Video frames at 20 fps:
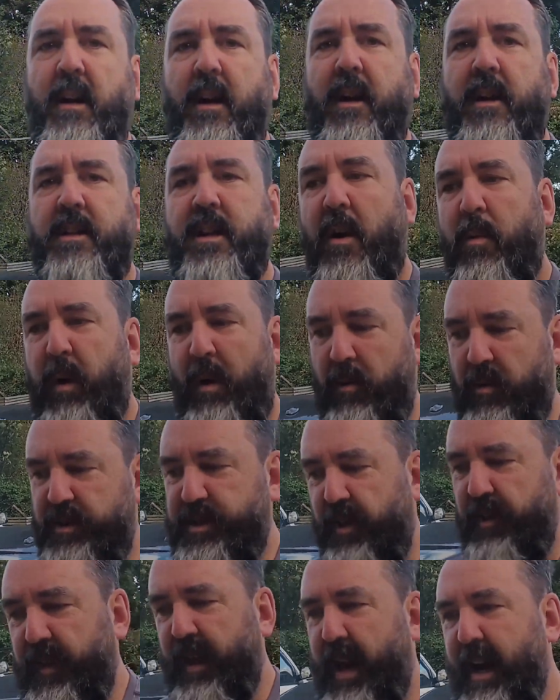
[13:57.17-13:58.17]
So we will
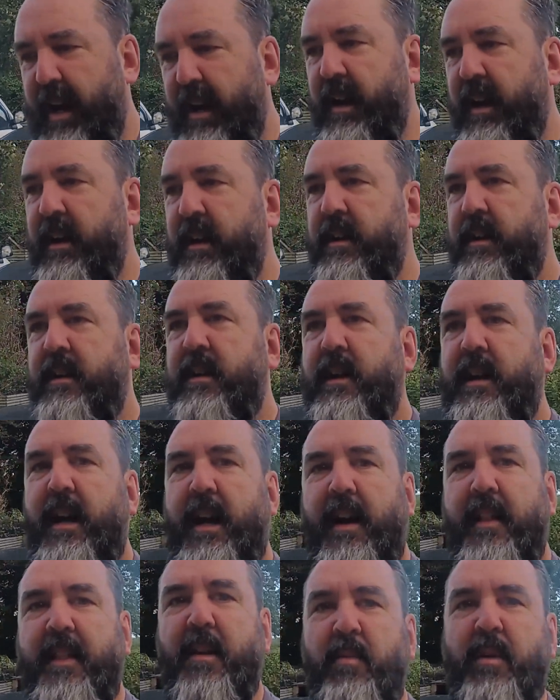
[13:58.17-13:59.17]
do that,
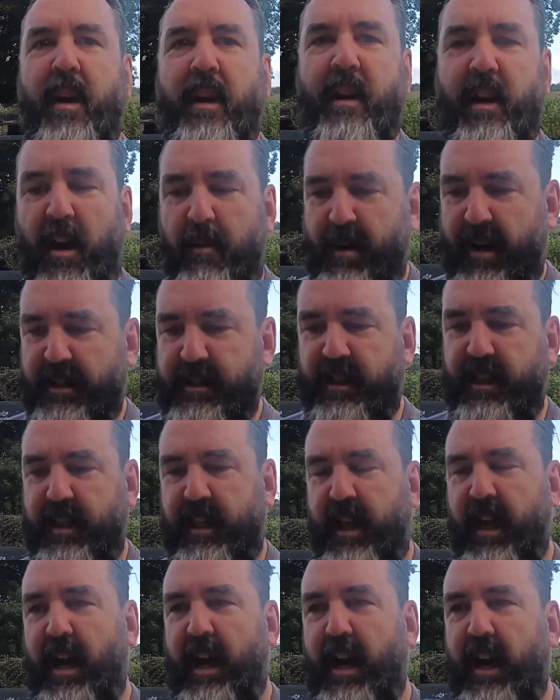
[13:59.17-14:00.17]
and then we can go back to the
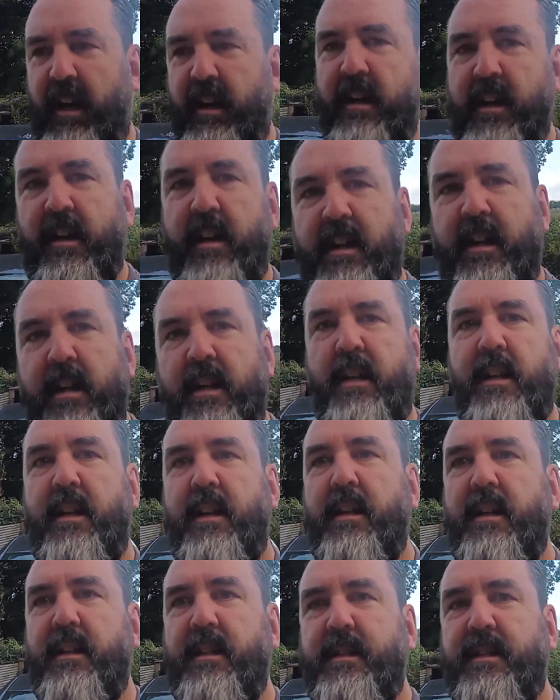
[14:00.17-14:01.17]
car,
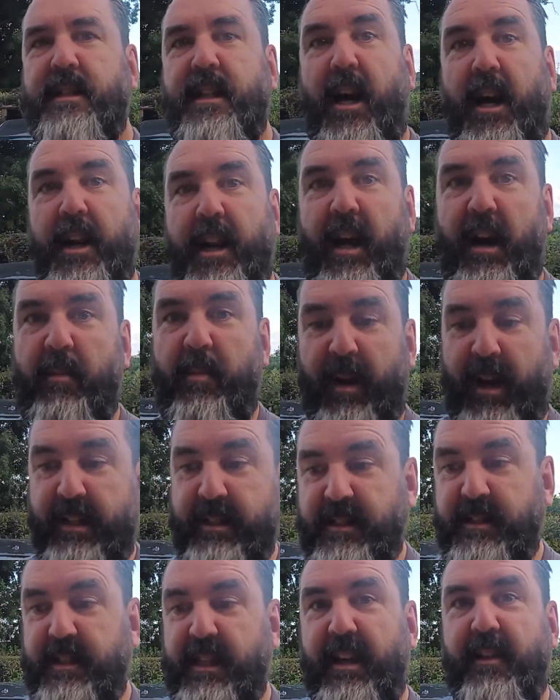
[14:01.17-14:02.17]
start it up and
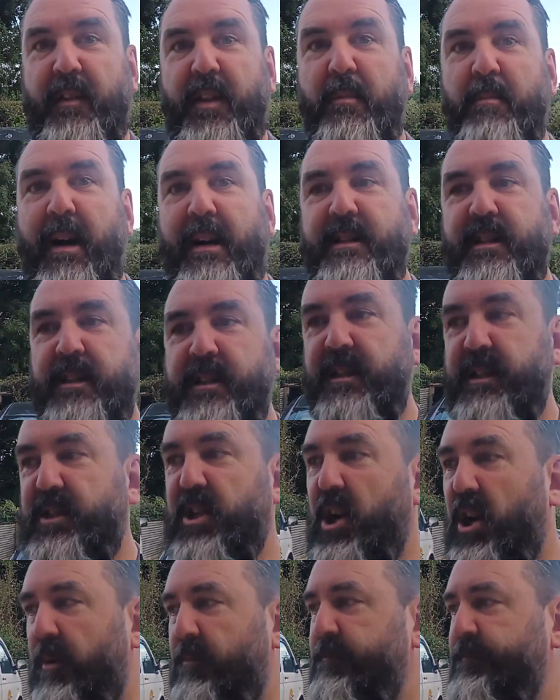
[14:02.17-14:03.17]
see if the message is
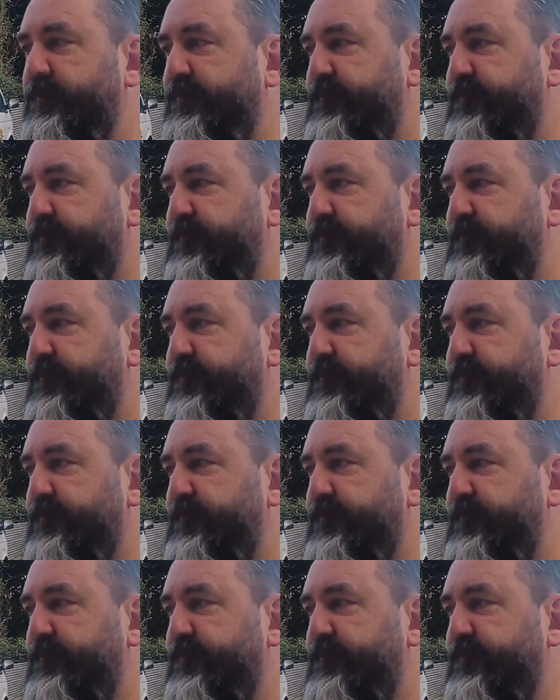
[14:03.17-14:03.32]
gone.